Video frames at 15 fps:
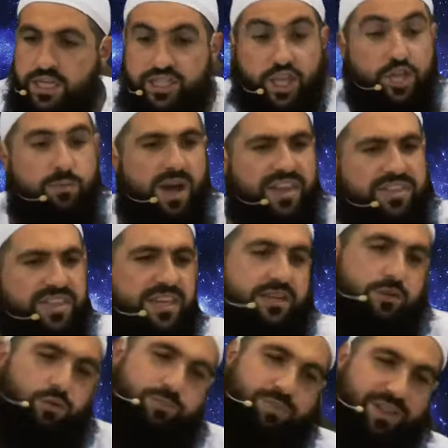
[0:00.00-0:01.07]
So you might
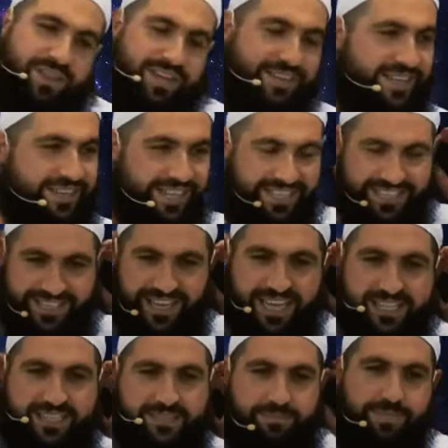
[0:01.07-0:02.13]
think, look, brother, that, that's
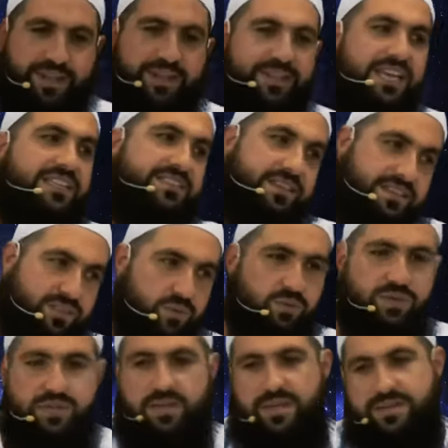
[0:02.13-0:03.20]
that's brother, that's
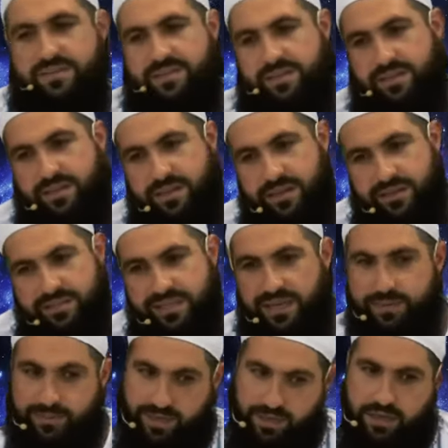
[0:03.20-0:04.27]
Rasulullah sallallahu alaihi
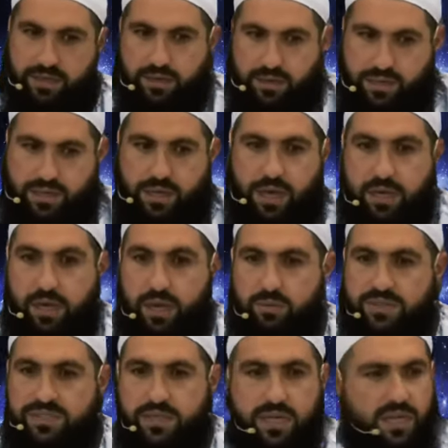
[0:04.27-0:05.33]
wasallam. You know, look, Allah
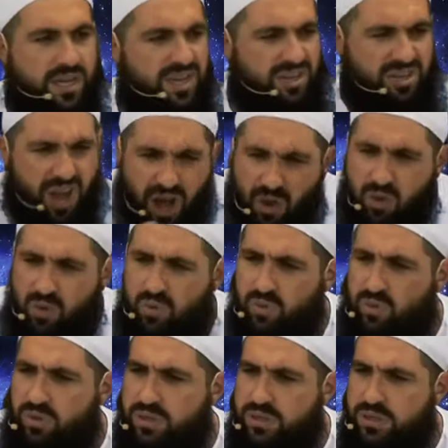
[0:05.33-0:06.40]
was
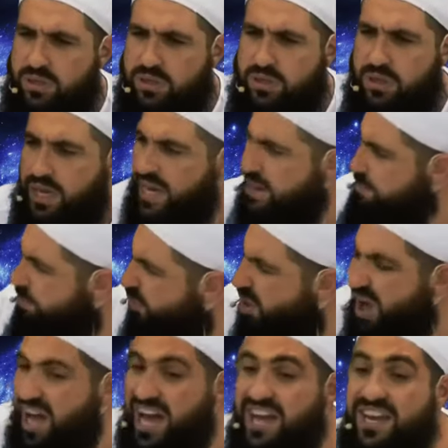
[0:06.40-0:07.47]
no. In
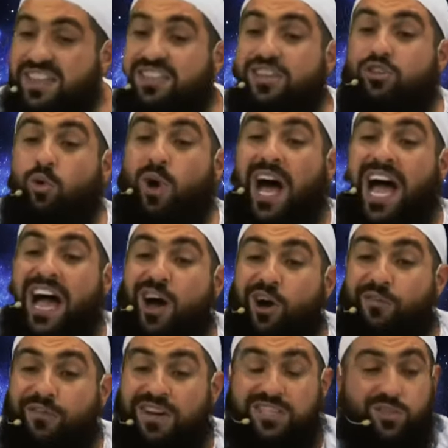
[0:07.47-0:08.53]
Bukhari, the dua
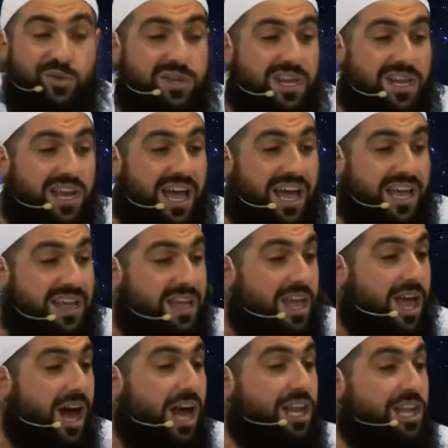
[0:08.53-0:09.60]
of Rasulullah,
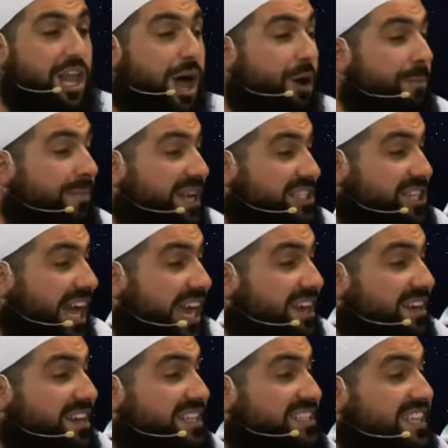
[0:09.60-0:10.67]
Allahumma
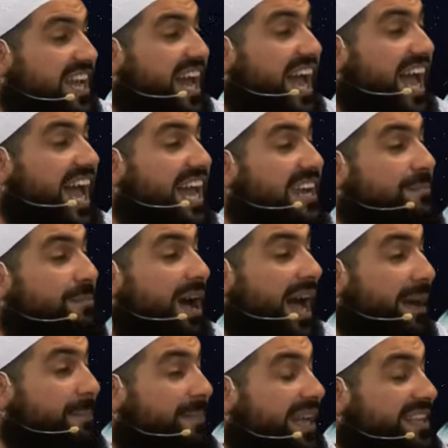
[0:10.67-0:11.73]
ja'al rizqa ali
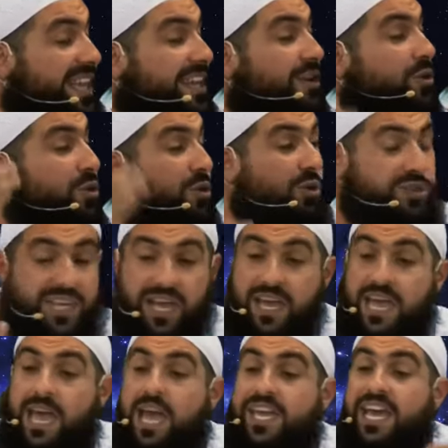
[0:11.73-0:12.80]
Muhammadin kut.
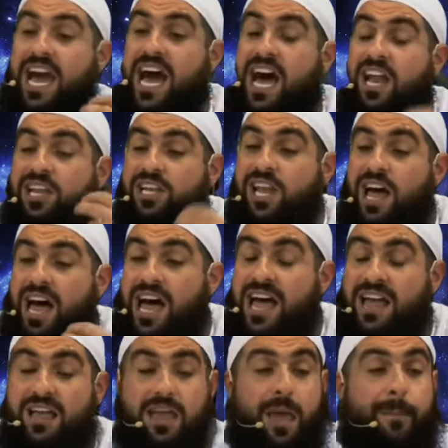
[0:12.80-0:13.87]
Ya
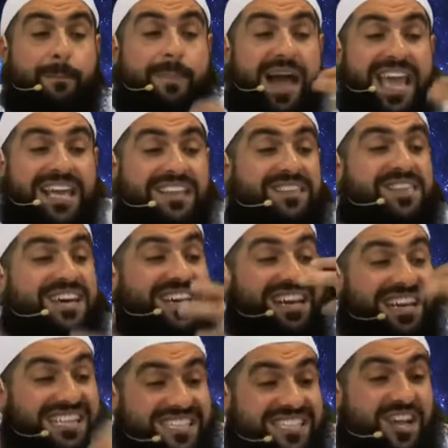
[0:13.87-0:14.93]
Allah, make the
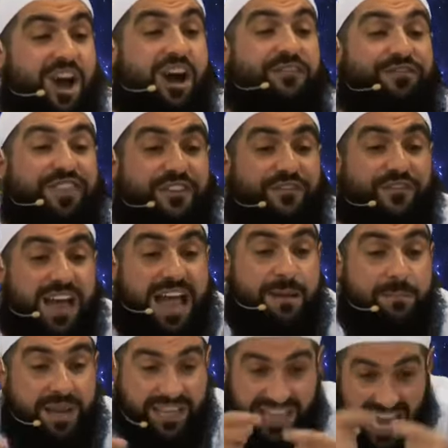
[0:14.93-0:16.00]
rizq of the
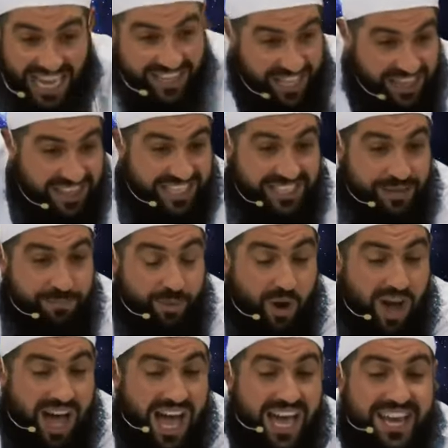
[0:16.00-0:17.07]
family. The hadith is in
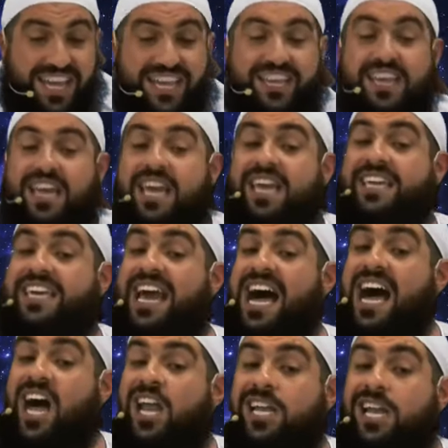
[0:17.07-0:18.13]
Bukhari.
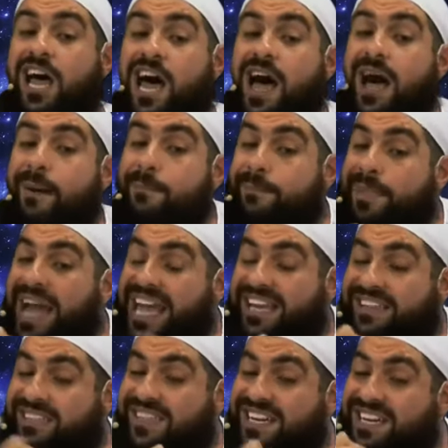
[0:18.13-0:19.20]
Ya Allah,
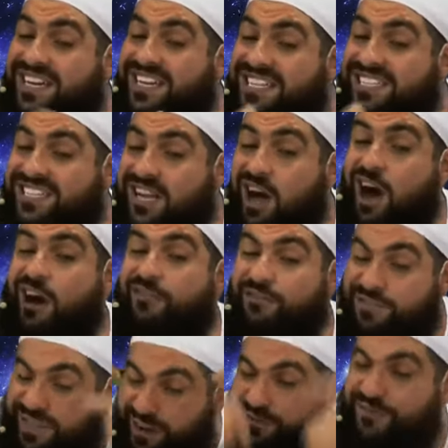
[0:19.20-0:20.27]
make the rizq
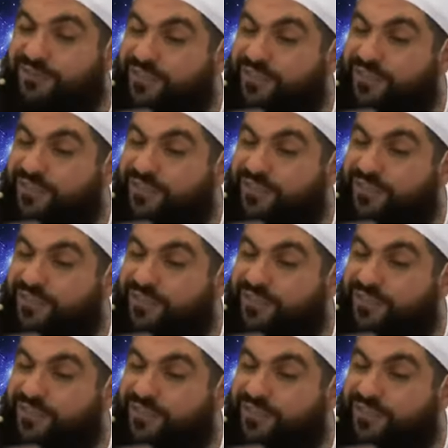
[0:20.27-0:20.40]
of the